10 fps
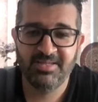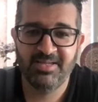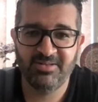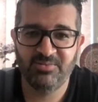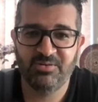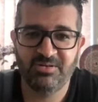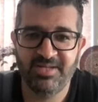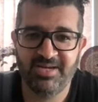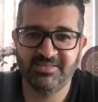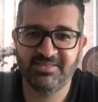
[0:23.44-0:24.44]
in the world
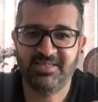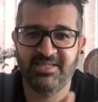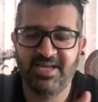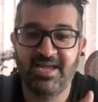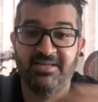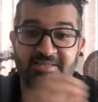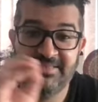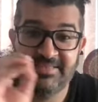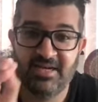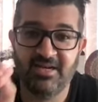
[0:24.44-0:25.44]
that has seen and has
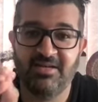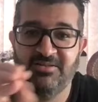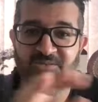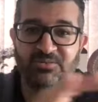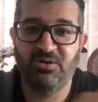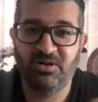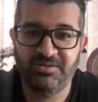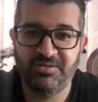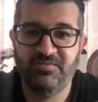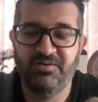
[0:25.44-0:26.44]
stuck to all
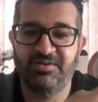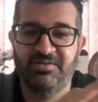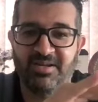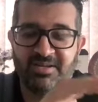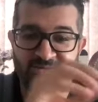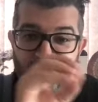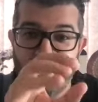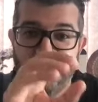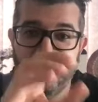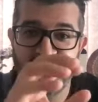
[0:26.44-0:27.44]
the different to
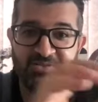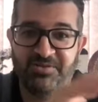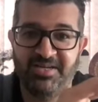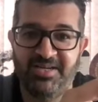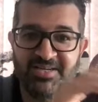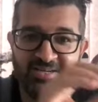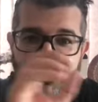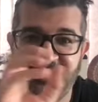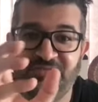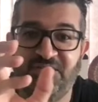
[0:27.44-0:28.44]
this industry and
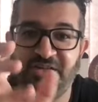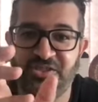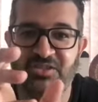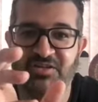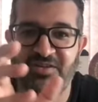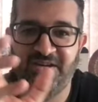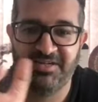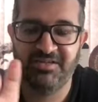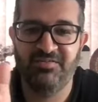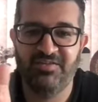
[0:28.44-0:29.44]
then this function of
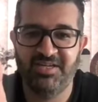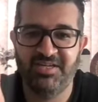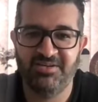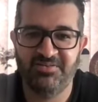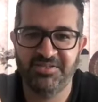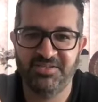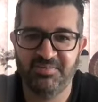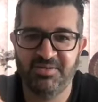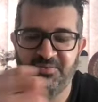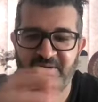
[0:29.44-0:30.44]
connectivity and integration and
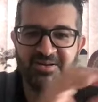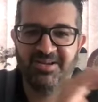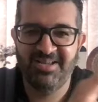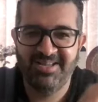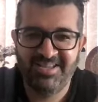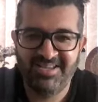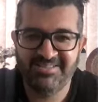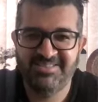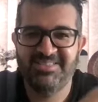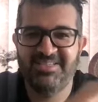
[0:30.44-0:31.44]
middleware, and
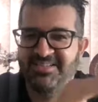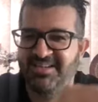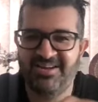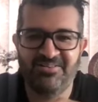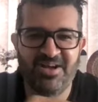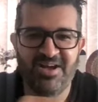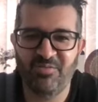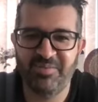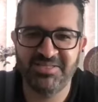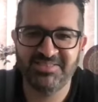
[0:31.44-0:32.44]
seen I don't know how
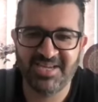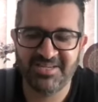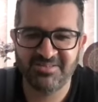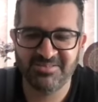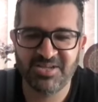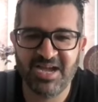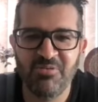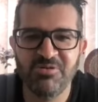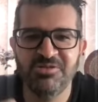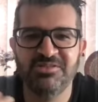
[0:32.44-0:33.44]
many cycles. So how
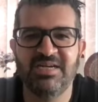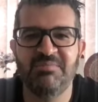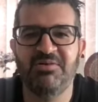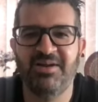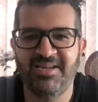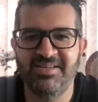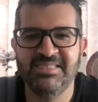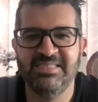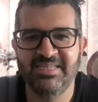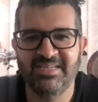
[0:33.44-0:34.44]
would you
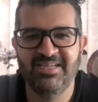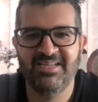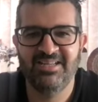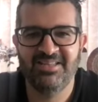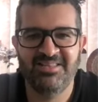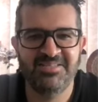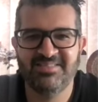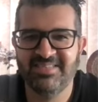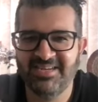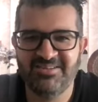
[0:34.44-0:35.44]
summarize these
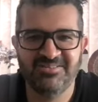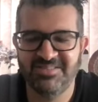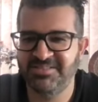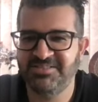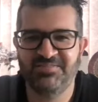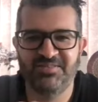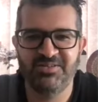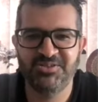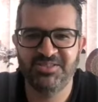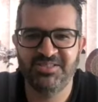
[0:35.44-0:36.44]
cycles and this
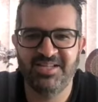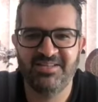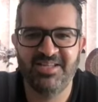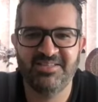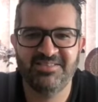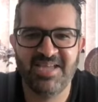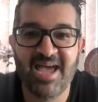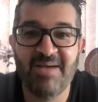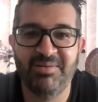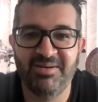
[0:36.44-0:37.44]
evolution that's
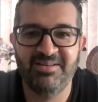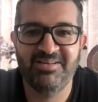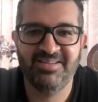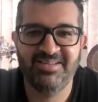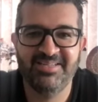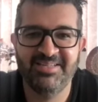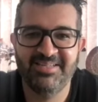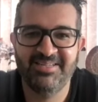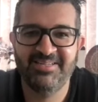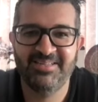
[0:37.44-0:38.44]
happened,
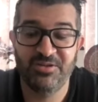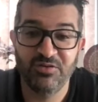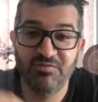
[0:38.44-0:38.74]
that you've